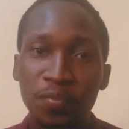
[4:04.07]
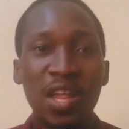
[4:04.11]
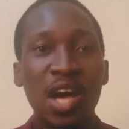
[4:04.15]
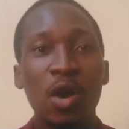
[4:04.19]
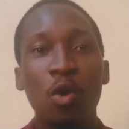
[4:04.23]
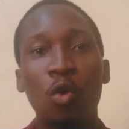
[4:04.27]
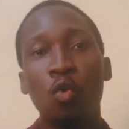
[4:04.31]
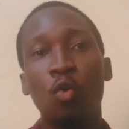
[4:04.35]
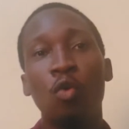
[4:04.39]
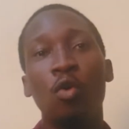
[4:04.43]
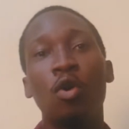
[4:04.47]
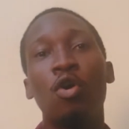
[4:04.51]

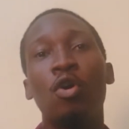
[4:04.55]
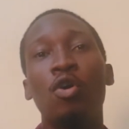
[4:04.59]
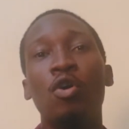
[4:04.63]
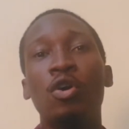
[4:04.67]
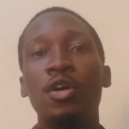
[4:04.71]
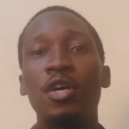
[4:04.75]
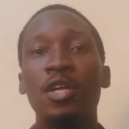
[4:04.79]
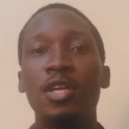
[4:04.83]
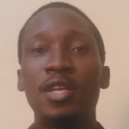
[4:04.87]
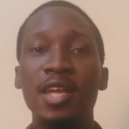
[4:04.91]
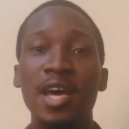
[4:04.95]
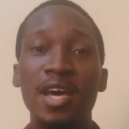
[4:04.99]
Now
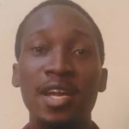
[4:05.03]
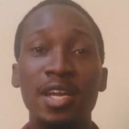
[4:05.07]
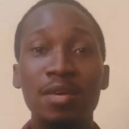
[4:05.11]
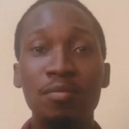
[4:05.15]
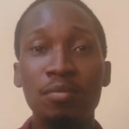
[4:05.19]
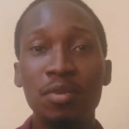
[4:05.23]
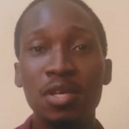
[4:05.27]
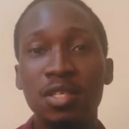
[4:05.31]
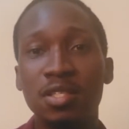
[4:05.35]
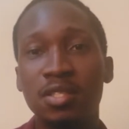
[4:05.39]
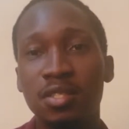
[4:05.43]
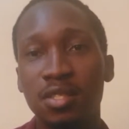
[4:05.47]
that
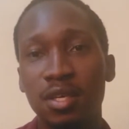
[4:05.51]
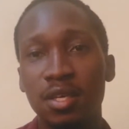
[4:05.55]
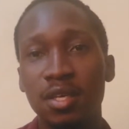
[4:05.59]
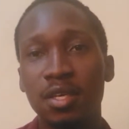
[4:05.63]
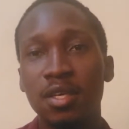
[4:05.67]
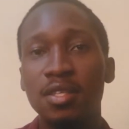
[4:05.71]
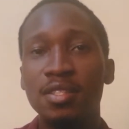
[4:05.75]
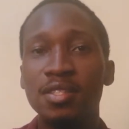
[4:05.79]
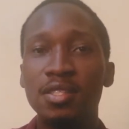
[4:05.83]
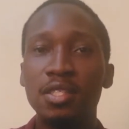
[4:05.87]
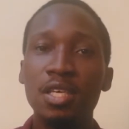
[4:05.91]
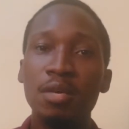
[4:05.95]
means
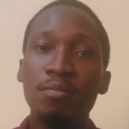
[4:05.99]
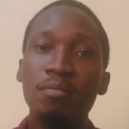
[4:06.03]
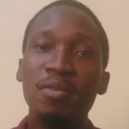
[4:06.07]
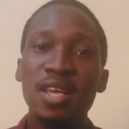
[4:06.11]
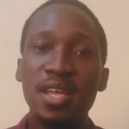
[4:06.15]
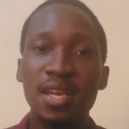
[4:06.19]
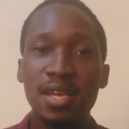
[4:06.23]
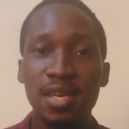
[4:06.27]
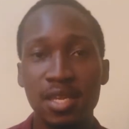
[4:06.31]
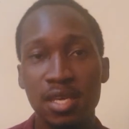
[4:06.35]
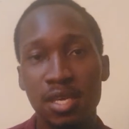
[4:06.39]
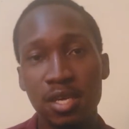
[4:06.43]
team
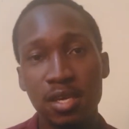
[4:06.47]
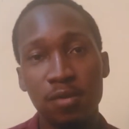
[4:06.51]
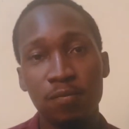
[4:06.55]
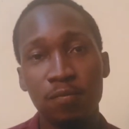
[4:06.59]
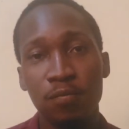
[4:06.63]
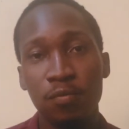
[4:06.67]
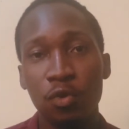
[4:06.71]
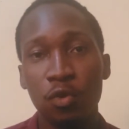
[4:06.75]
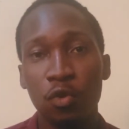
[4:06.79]
Nende